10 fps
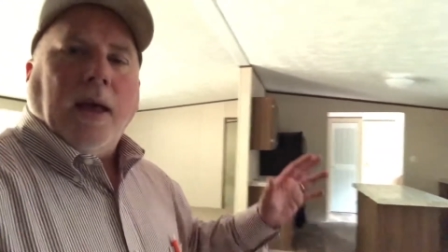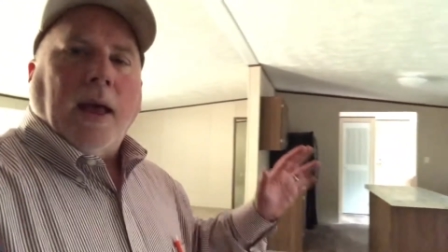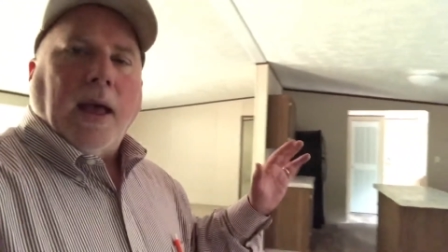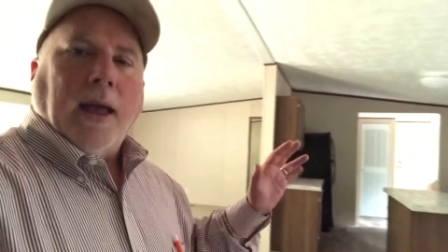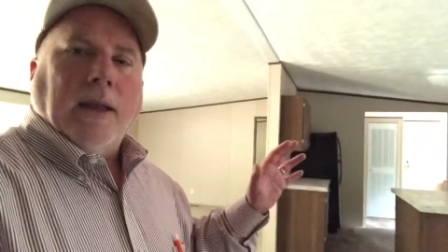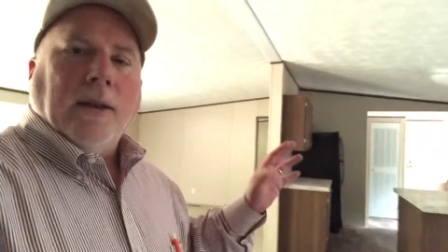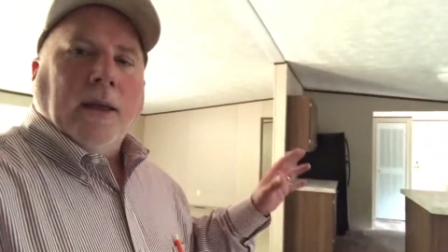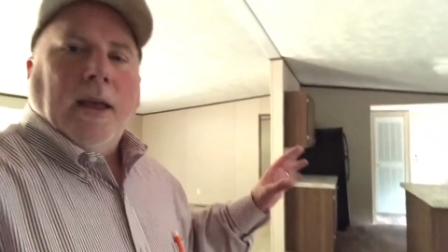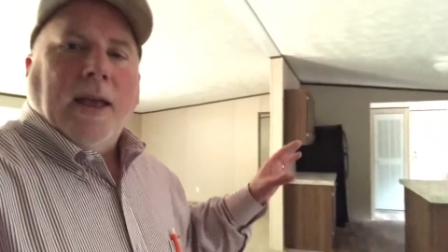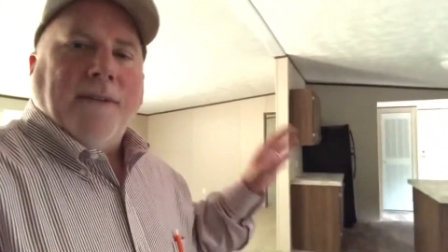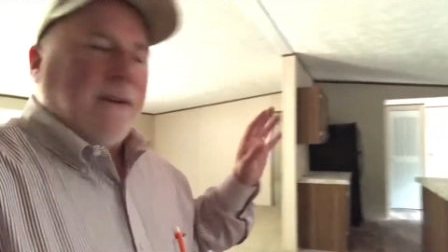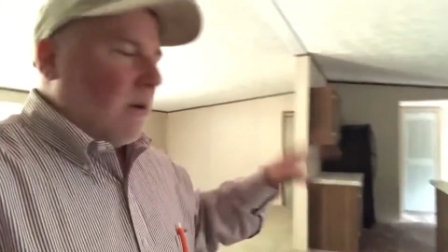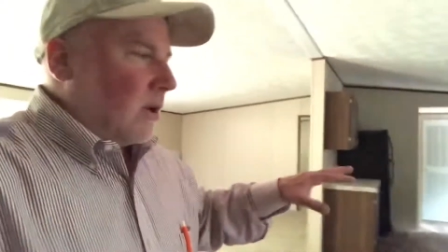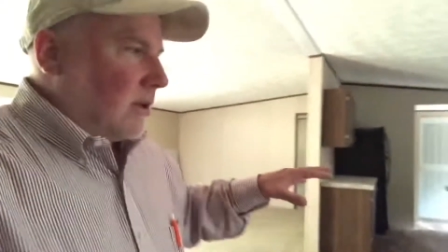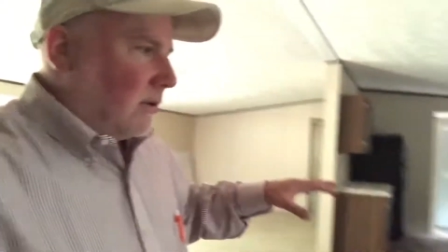And if I
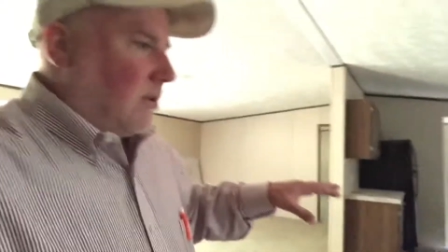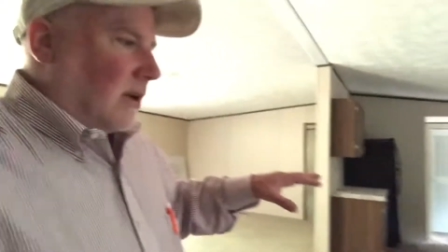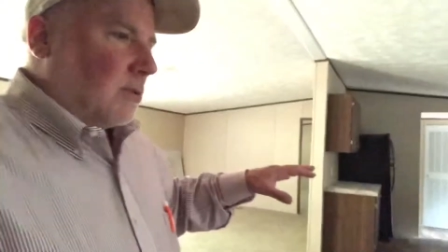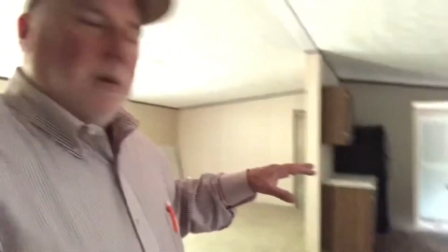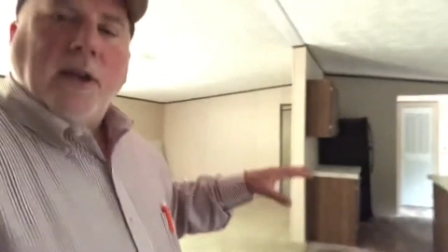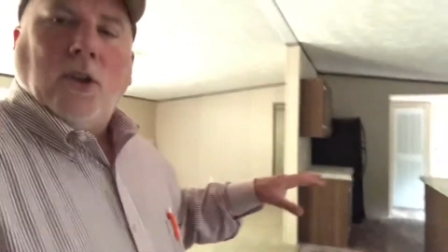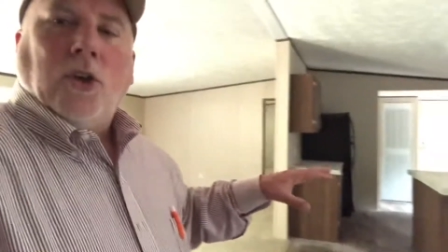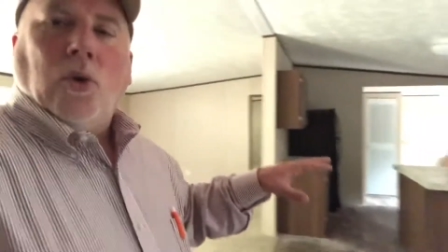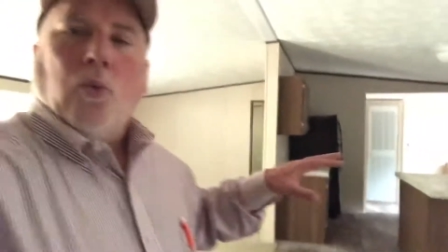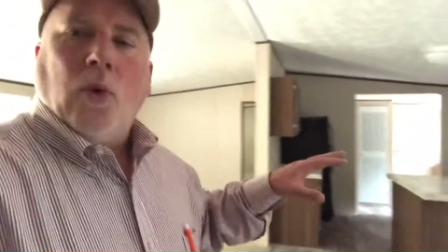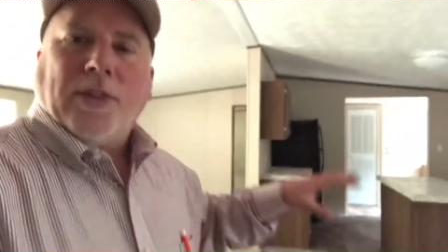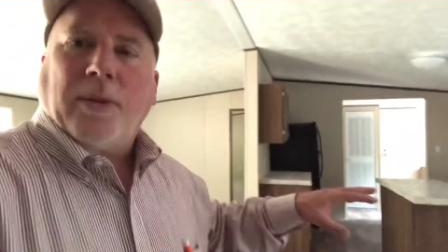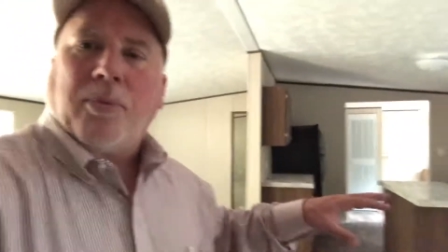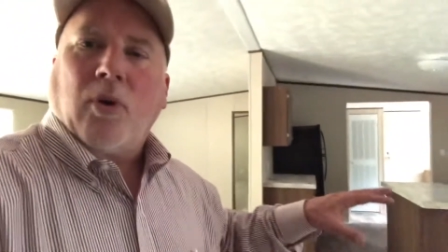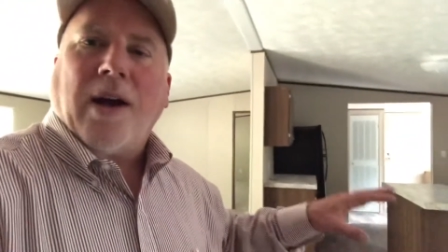were to explain to you what
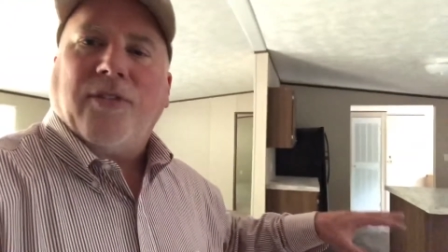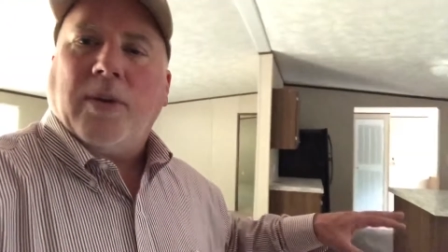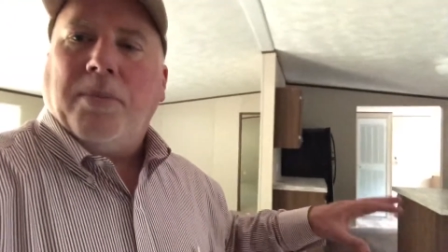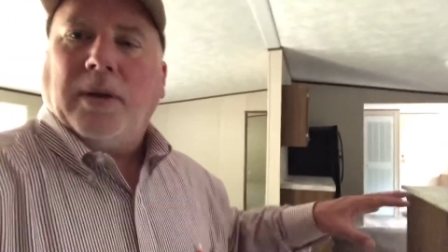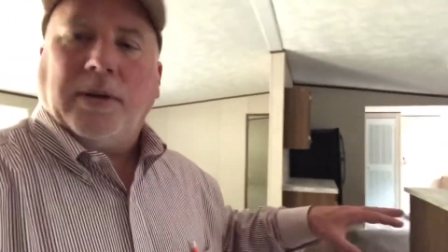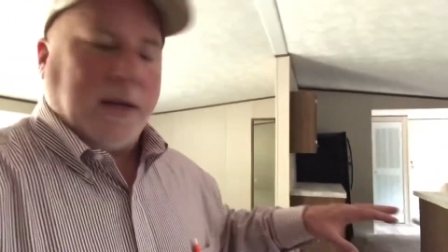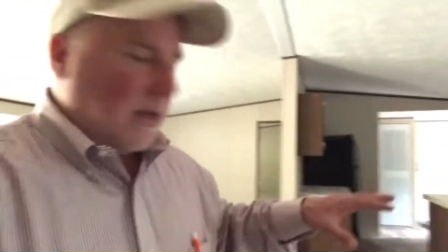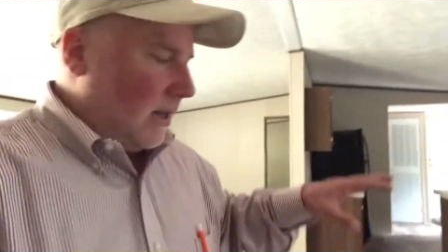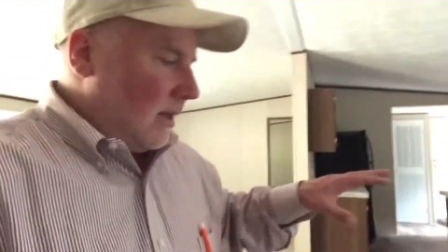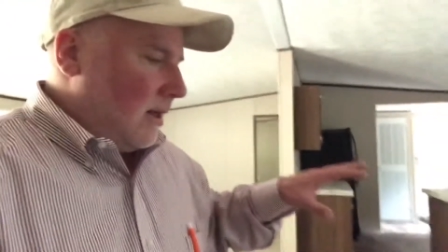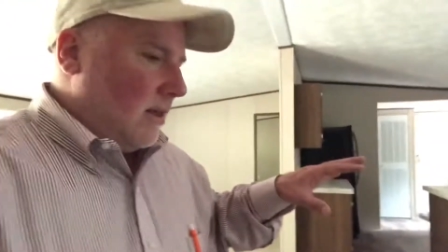the profitability,